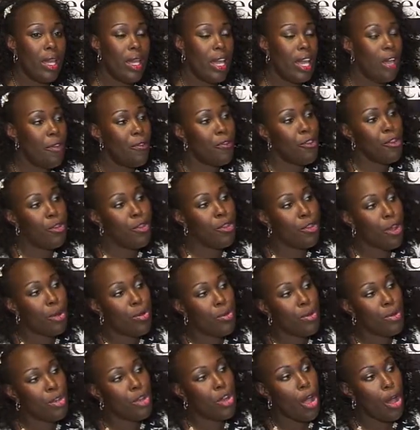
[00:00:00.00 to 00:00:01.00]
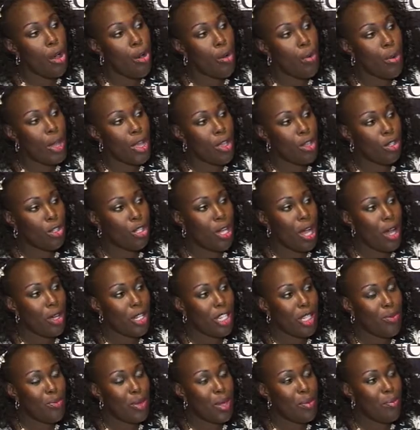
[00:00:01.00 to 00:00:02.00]
if you don't know where your
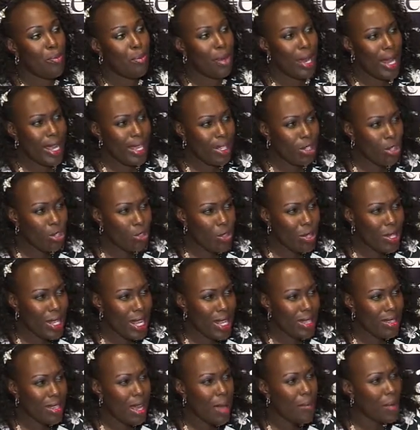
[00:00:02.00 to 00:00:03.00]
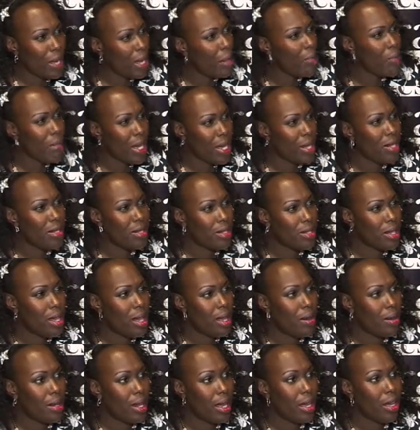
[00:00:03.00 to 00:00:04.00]
child is being placed during that time, it can be
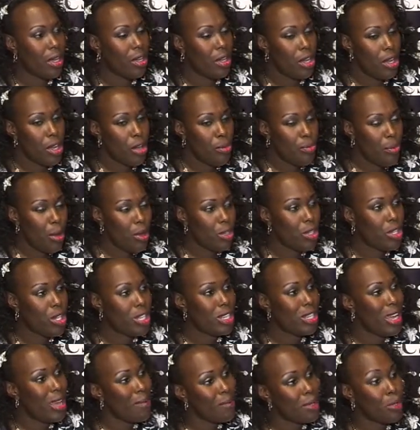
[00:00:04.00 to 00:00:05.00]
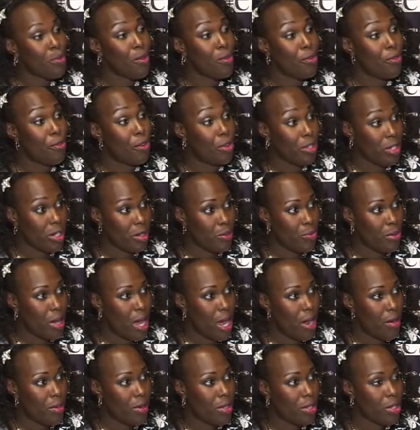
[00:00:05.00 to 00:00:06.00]
concerning. Most of the time it's with foster
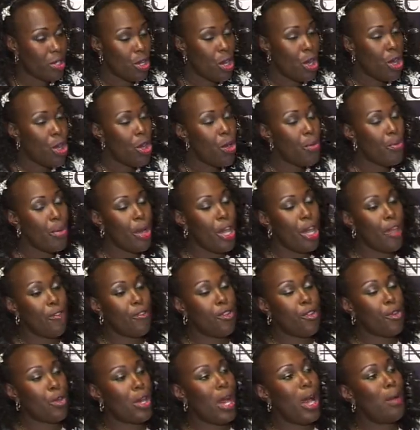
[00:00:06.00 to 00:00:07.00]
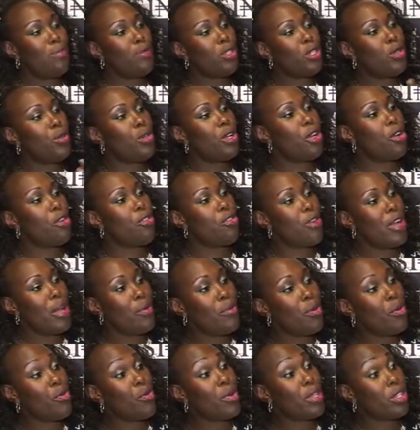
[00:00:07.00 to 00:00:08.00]
parents. But if you come to an
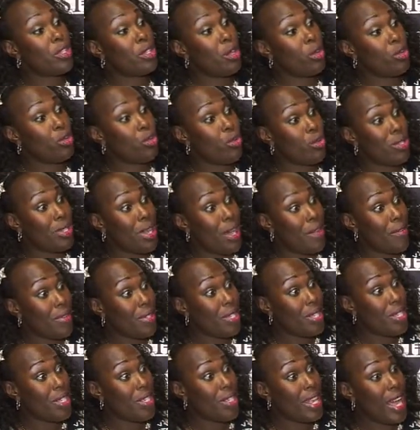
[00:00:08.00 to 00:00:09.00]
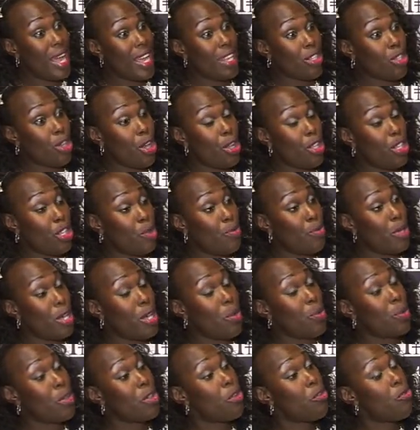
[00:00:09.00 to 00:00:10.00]
agreement with social services that it's going to
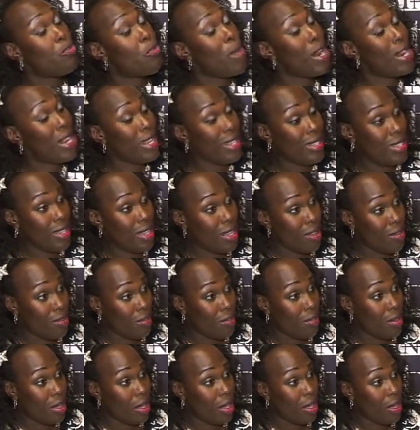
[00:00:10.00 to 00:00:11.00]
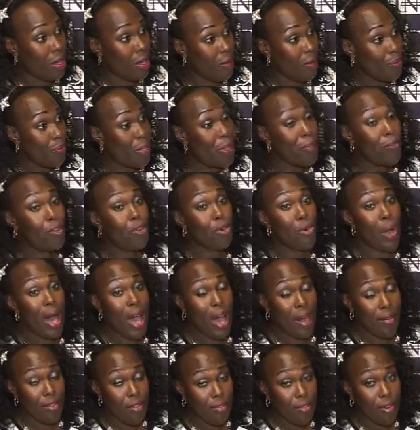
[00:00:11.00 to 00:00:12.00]
be with a relative, if you
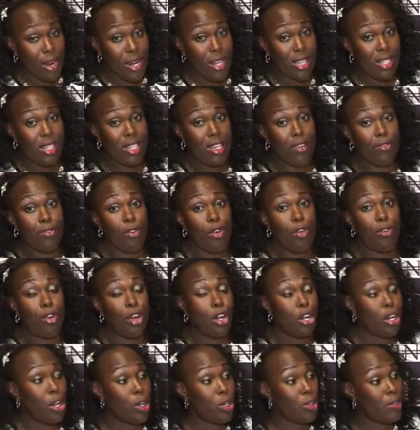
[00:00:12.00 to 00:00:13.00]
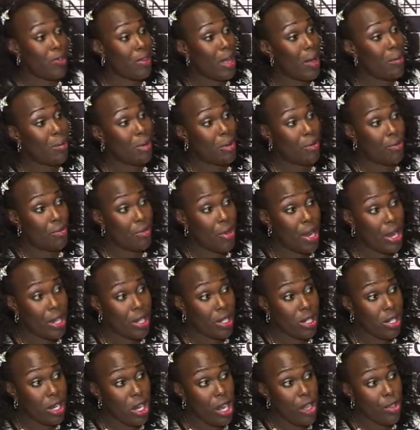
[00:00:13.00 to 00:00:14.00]
have a relative or a close family
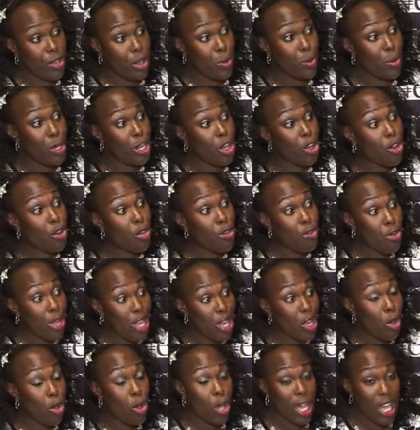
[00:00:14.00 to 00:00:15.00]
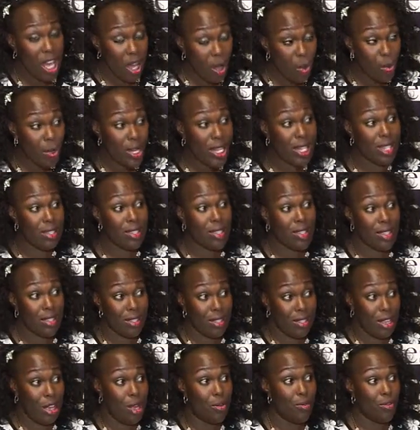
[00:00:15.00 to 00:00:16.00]
friend that will agree equally to the
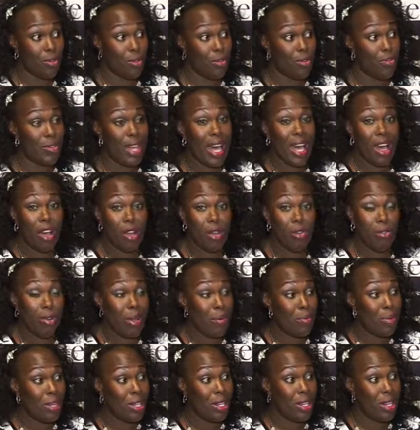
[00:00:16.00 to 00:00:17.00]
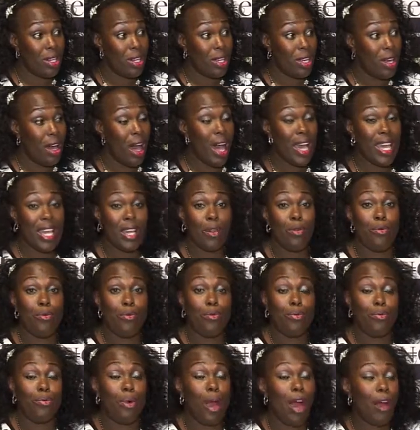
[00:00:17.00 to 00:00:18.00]
terms of that agreement, i.e.
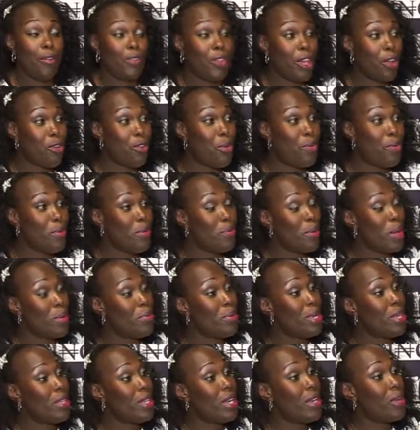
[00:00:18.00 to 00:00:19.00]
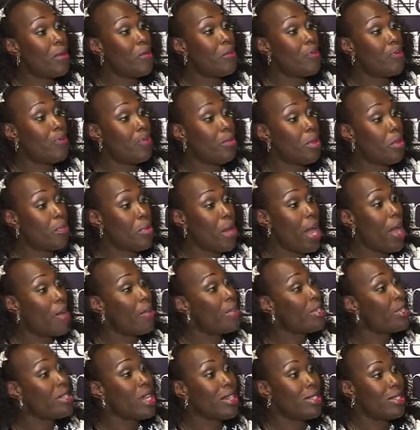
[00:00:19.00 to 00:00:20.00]
part of the agreement may be that the
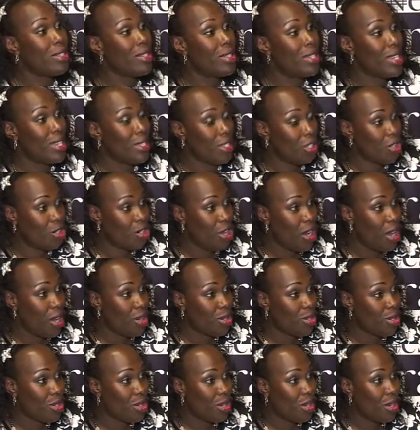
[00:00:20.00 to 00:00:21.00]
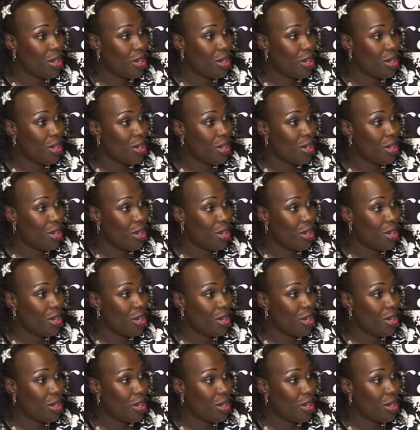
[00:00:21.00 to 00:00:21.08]
parent doesn't see the child.